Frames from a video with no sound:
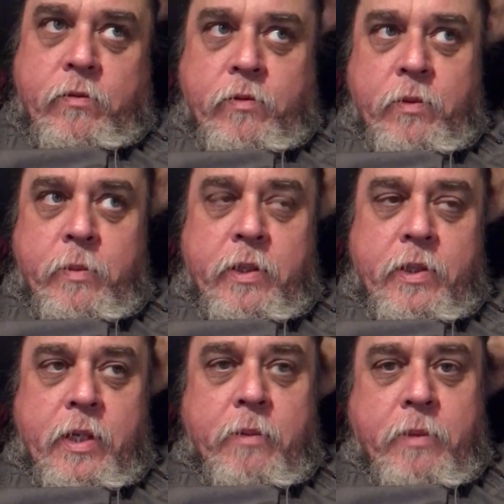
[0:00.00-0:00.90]
from
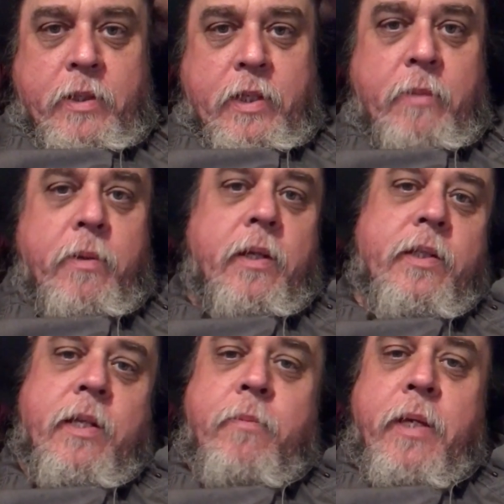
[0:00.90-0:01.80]
inside my side
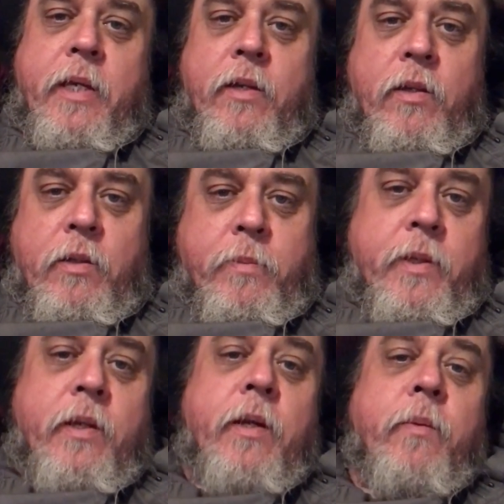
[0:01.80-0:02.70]
box. I had my head all up
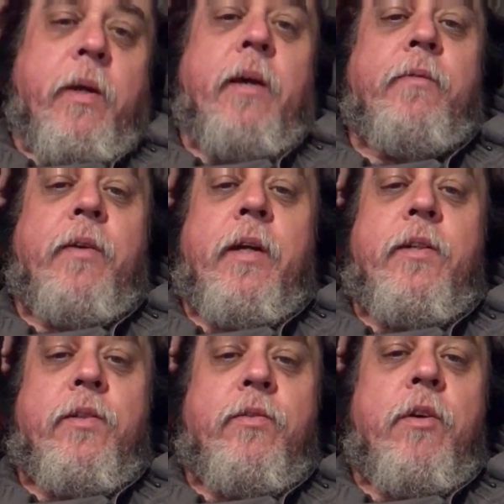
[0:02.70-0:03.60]
in there. Anyway, I
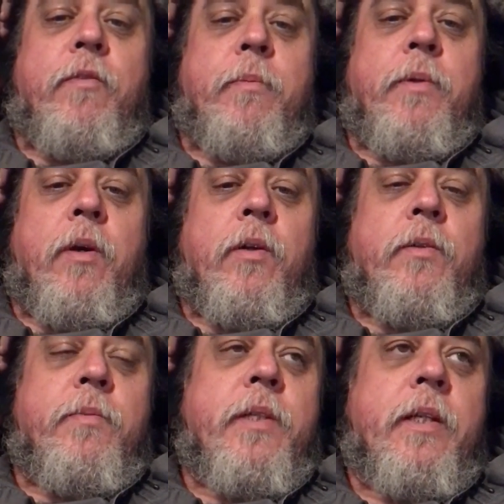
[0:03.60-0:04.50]
just drove up to
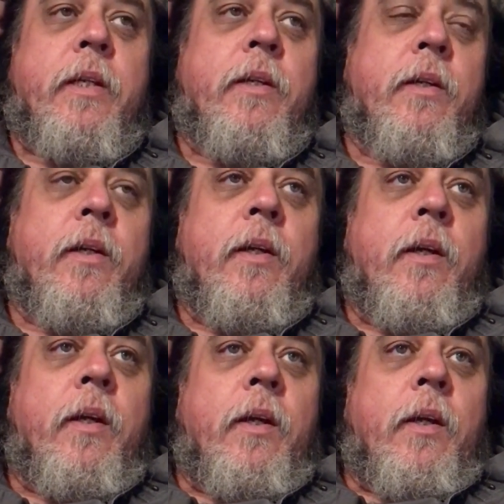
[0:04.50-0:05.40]
Haltom City
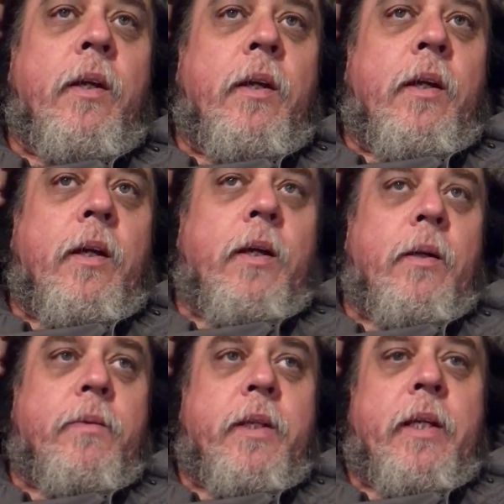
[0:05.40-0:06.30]

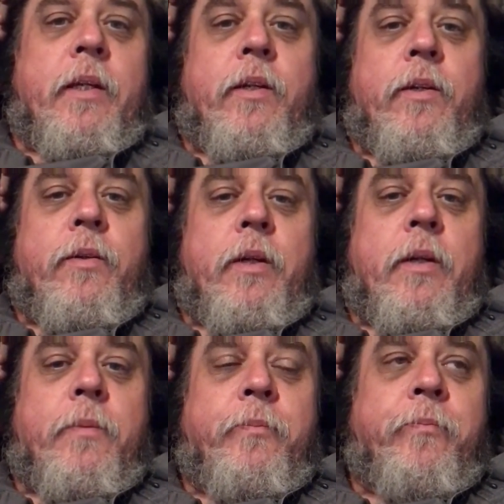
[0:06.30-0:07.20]
to get a
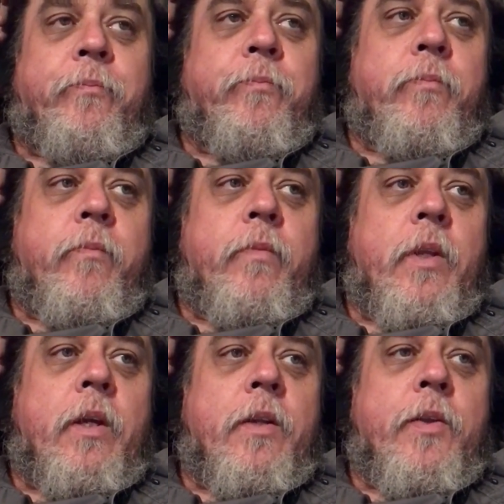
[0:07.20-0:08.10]
new
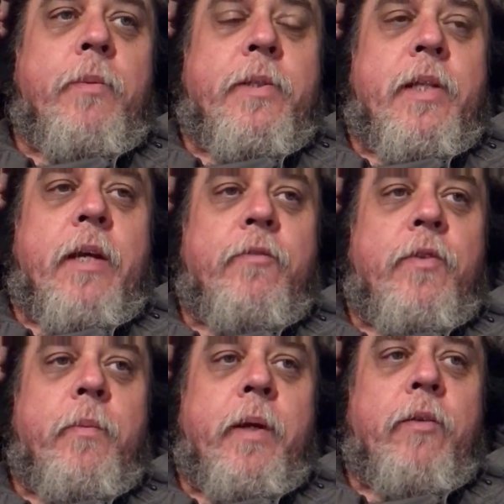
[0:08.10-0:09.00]
thermostat
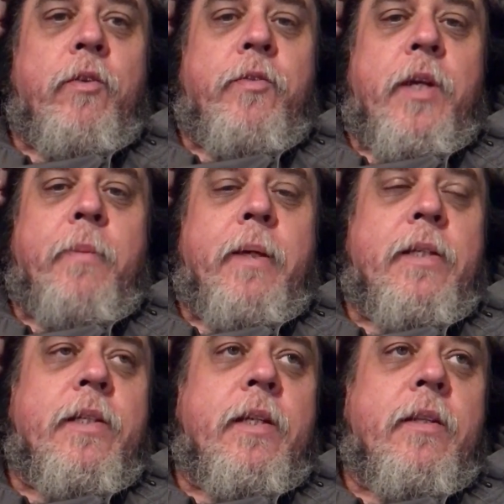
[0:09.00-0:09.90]
for my rooftop
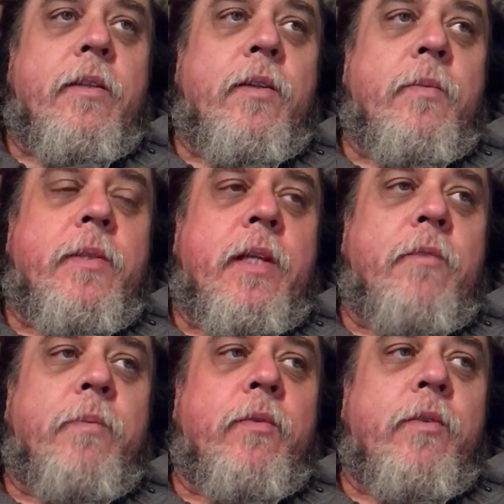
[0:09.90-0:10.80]
AC. The
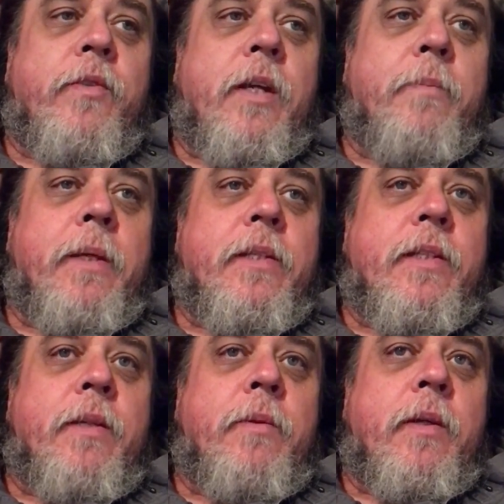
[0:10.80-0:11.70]
thermostat for my rooftop
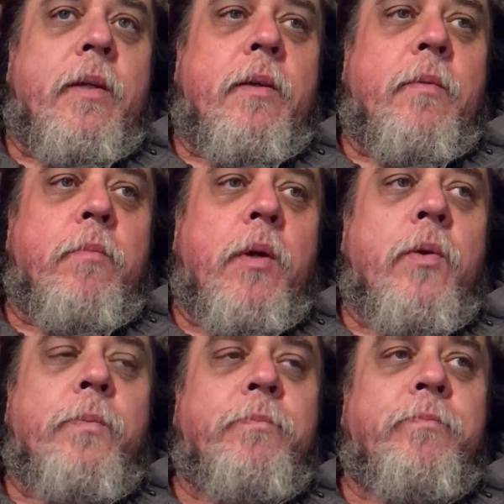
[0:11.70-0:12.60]
AC broke.